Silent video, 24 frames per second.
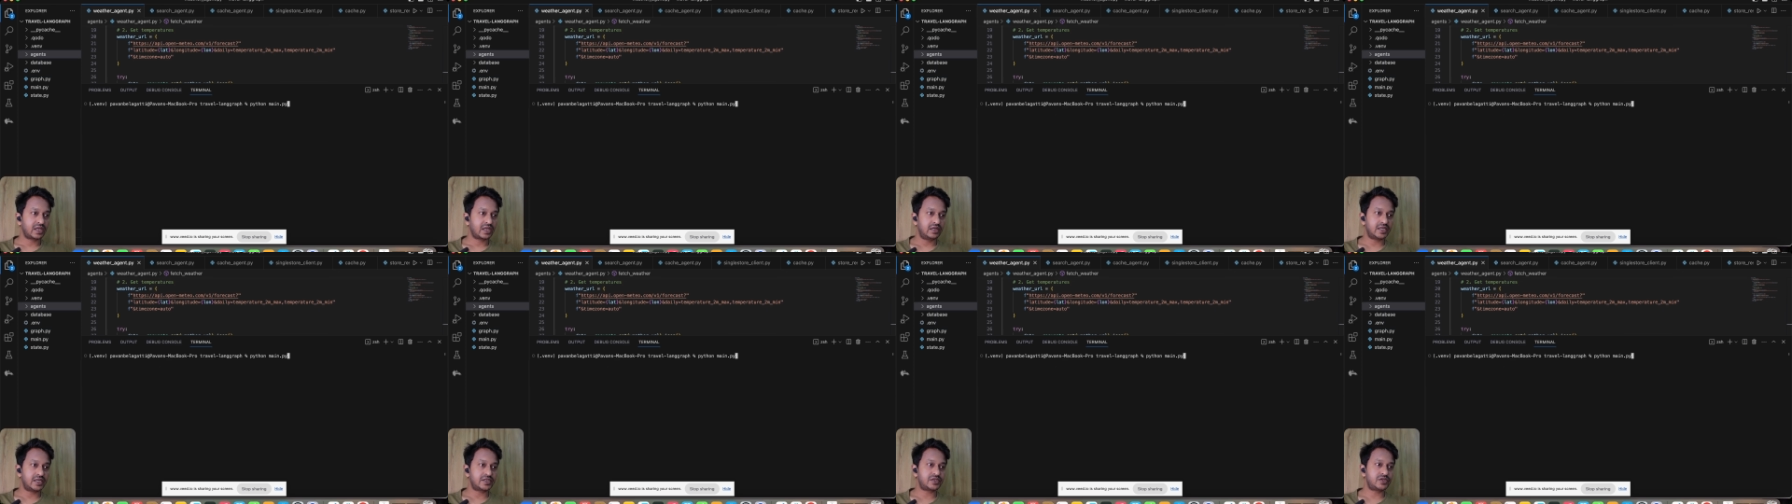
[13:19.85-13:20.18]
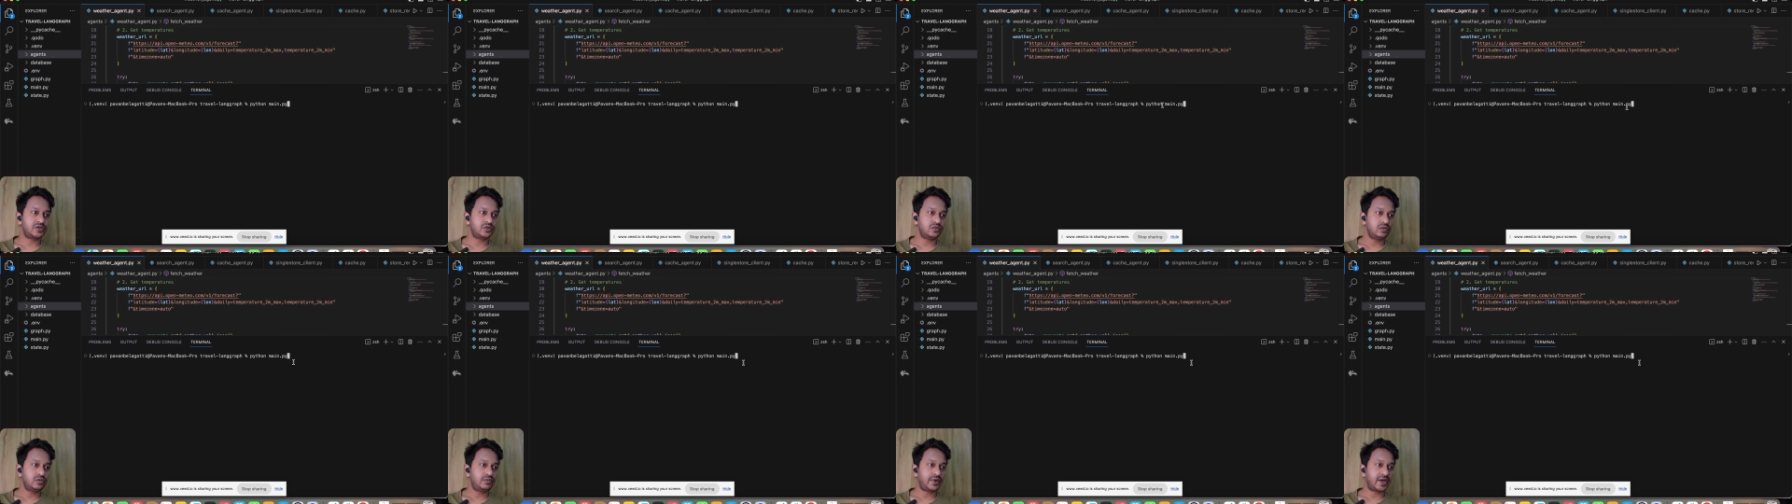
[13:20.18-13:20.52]
Let's
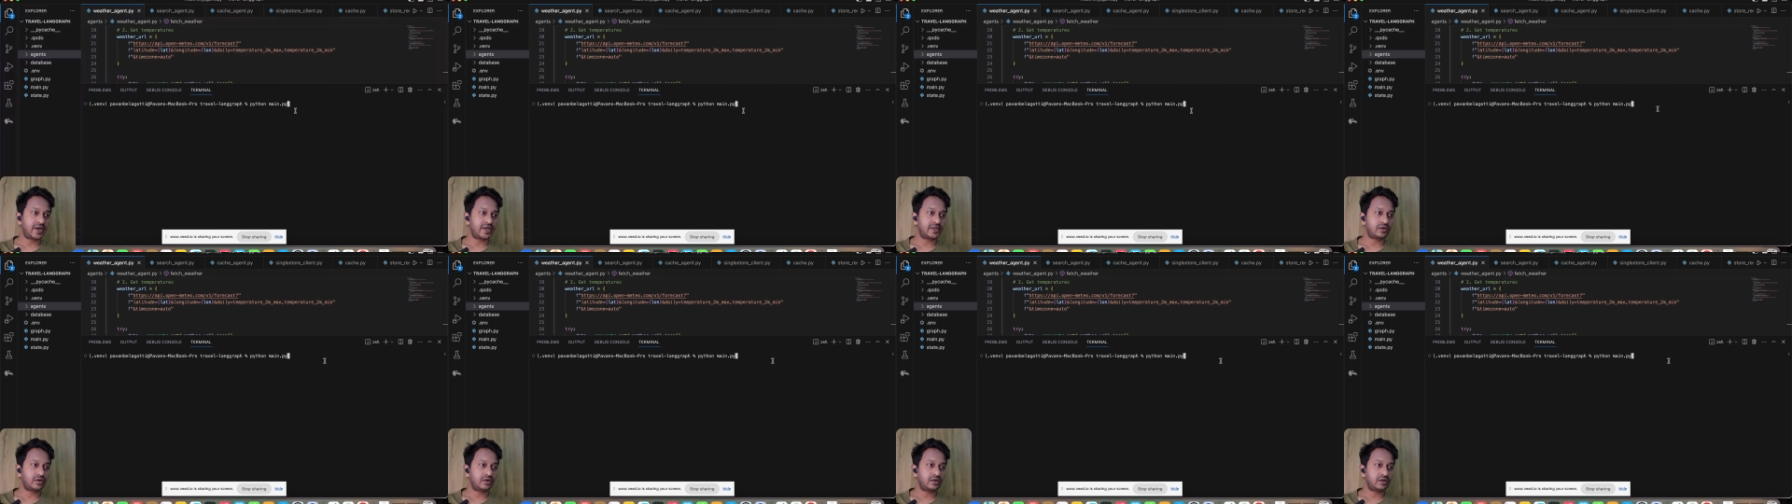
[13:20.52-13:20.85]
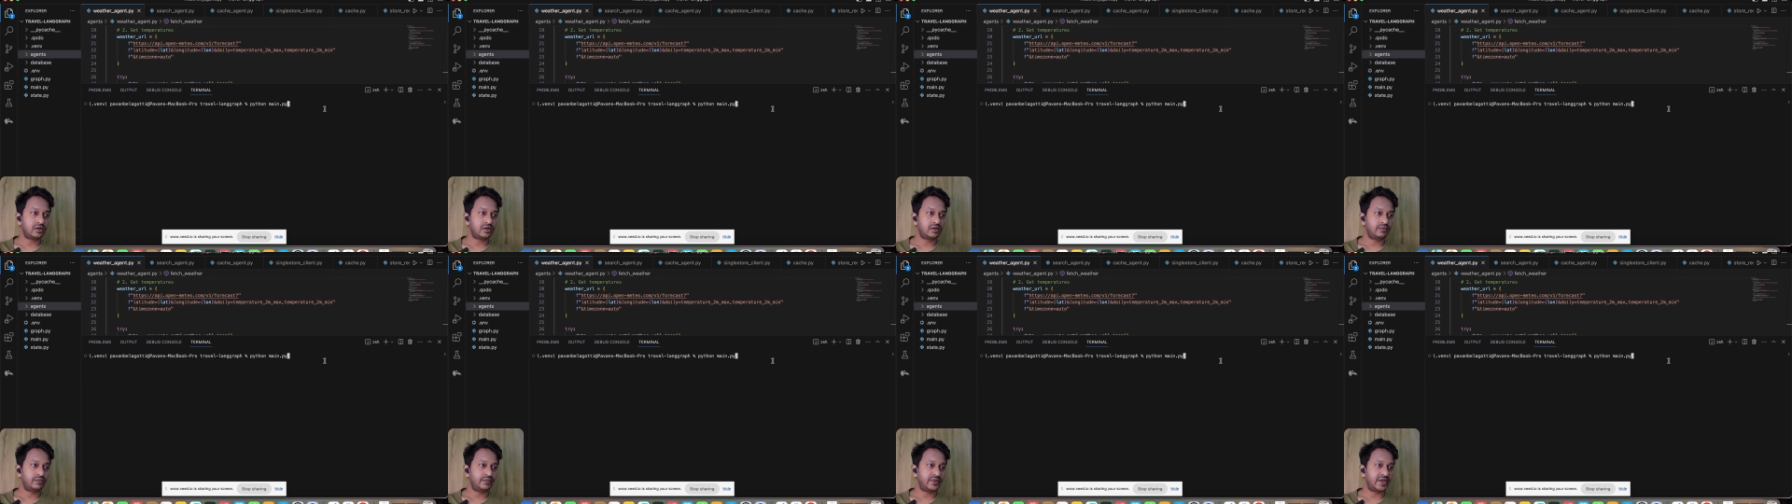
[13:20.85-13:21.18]
do
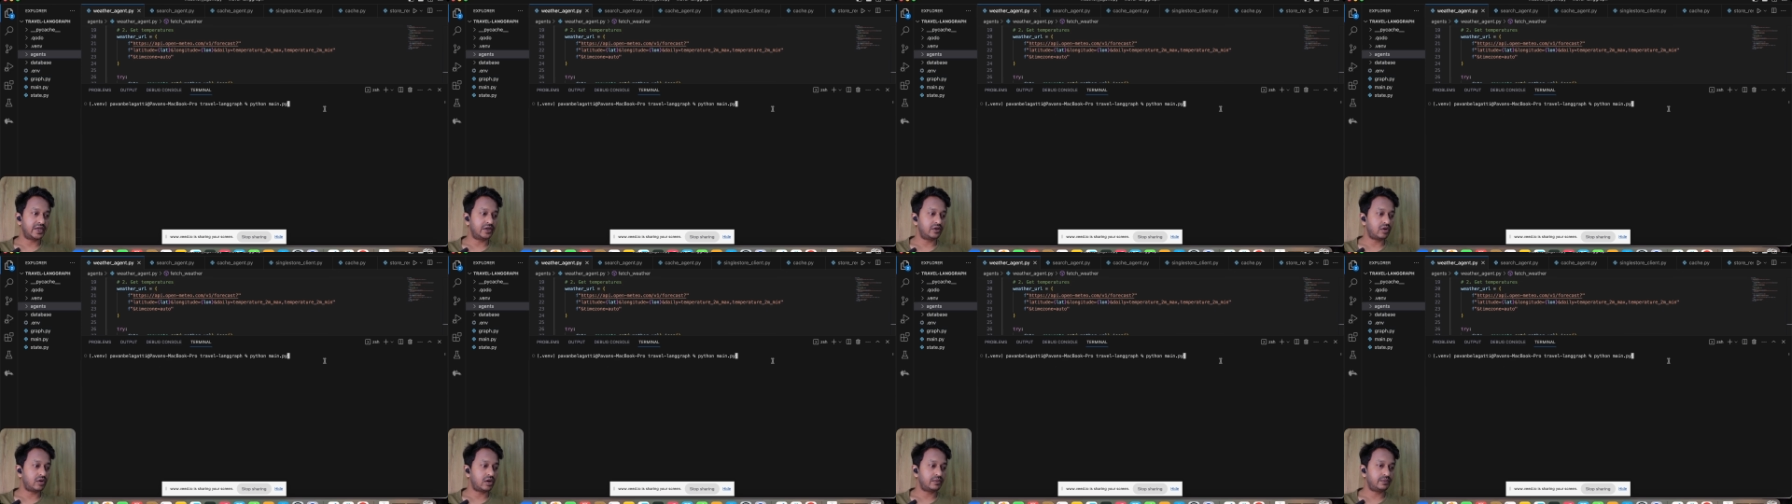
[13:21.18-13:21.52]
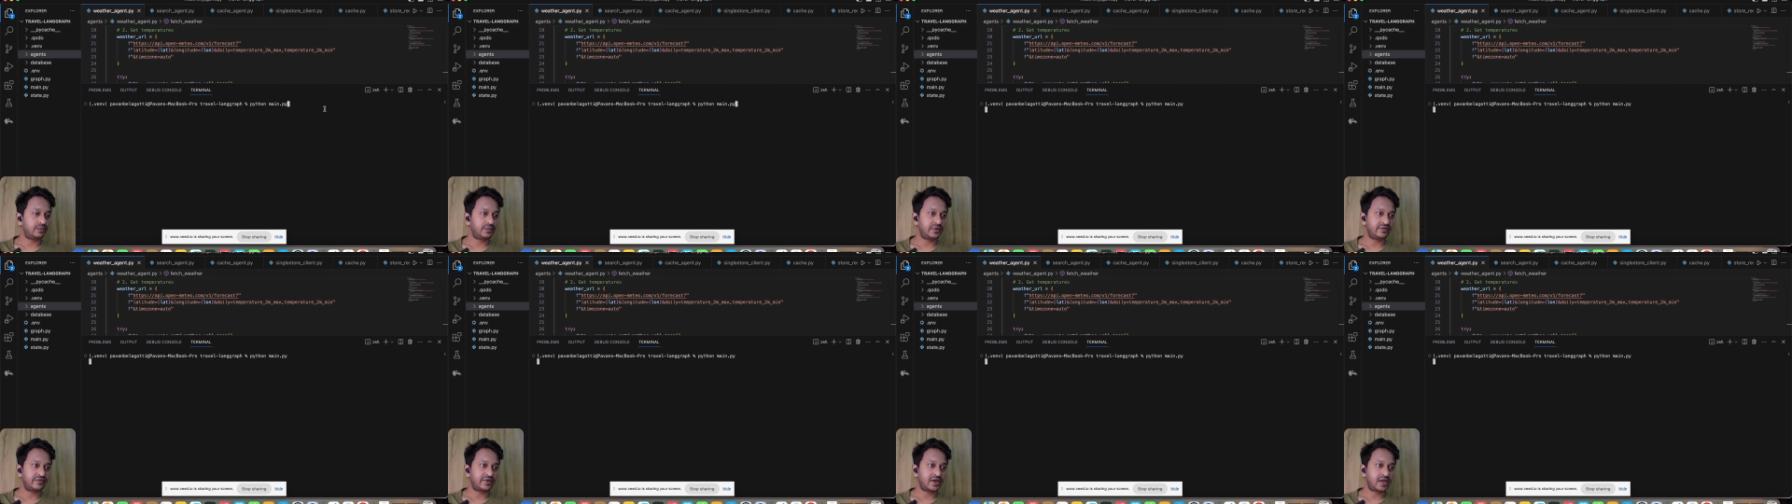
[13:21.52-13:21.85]
python
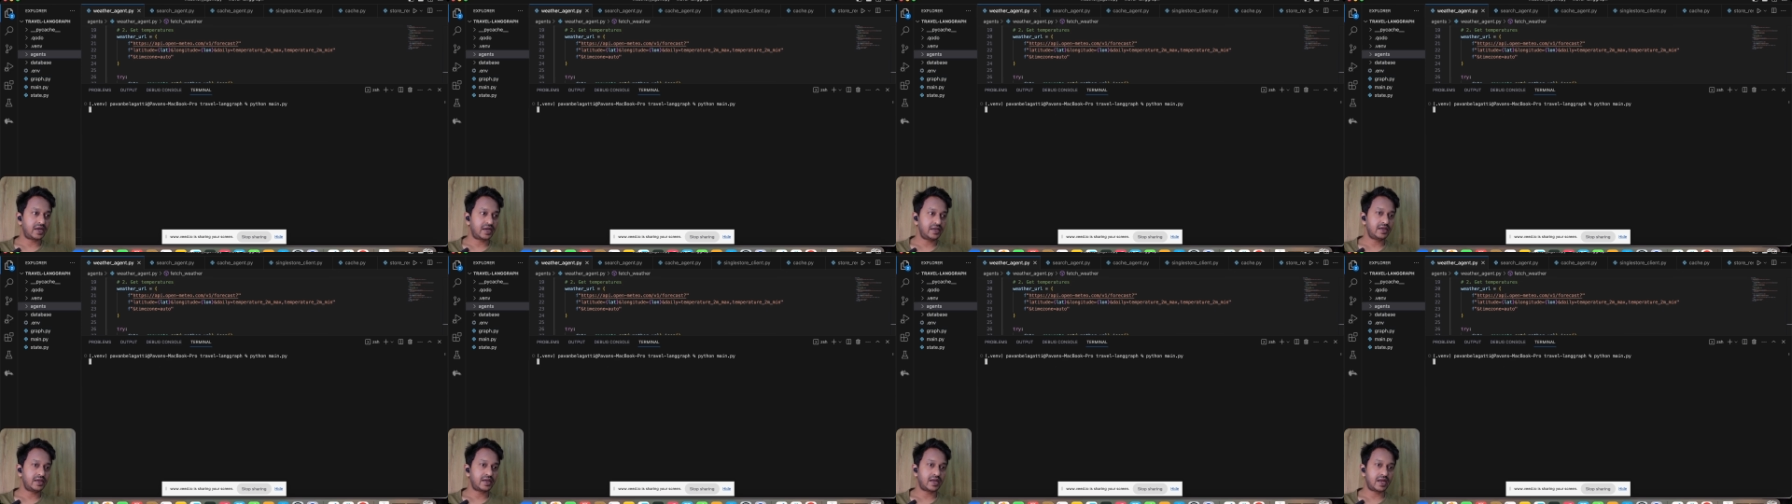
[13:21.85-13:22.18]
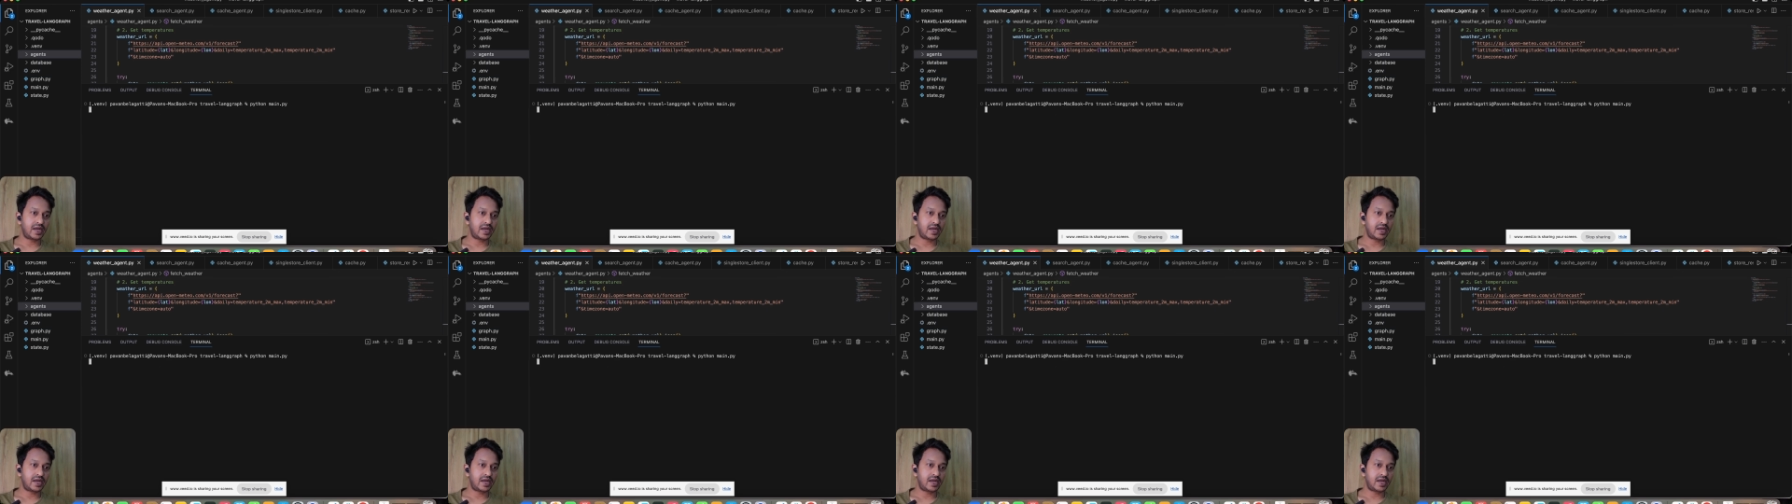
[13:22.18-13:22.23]
main.py